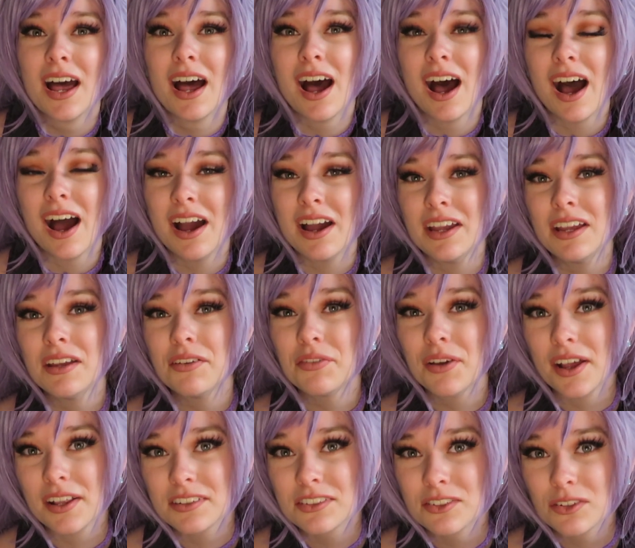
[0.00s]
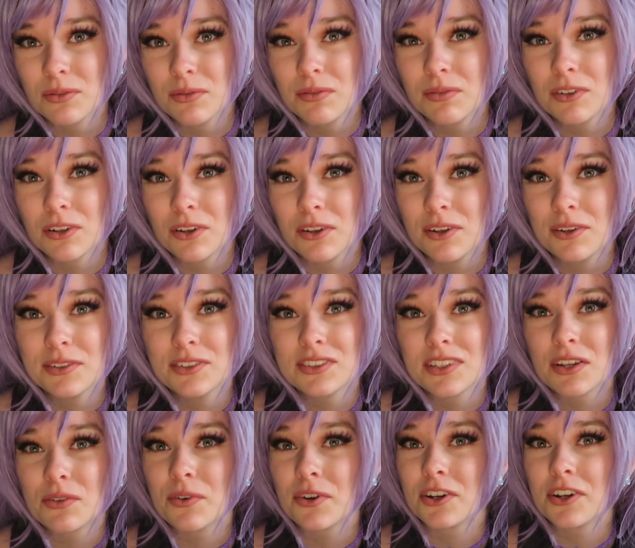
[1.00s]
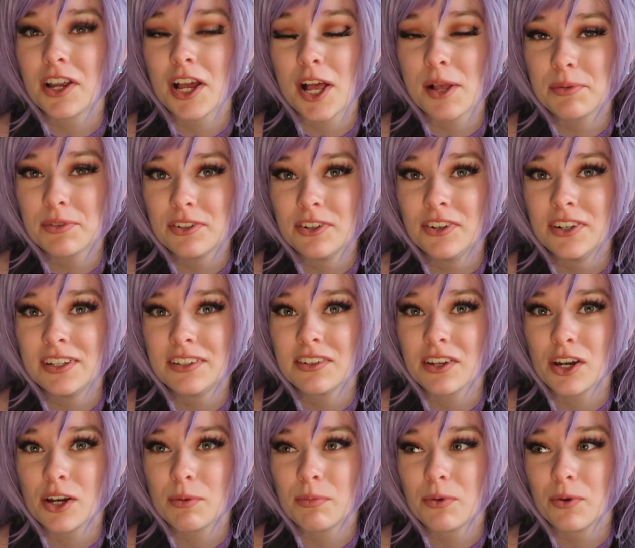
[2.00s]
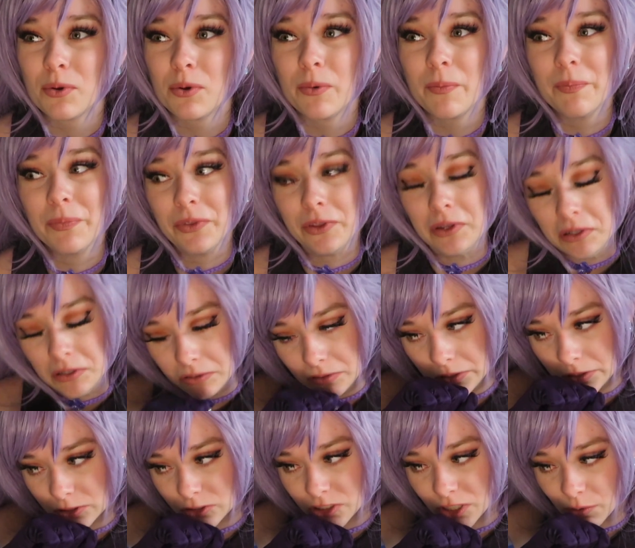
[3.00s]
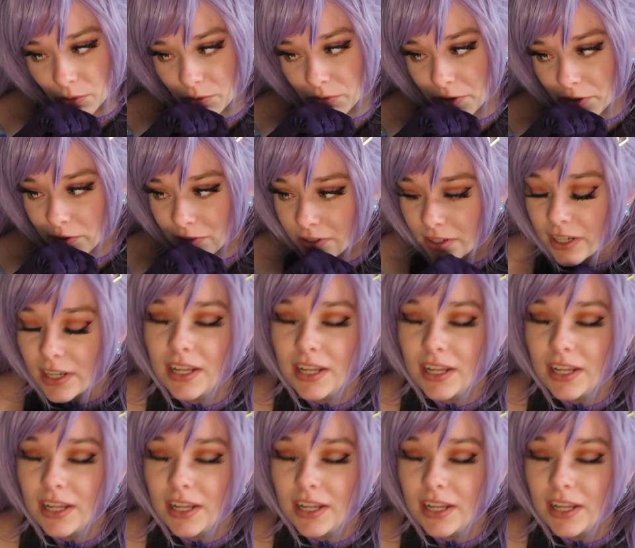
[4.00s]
I've had some gloves that were absolutely terrible. Sarah Ferrin.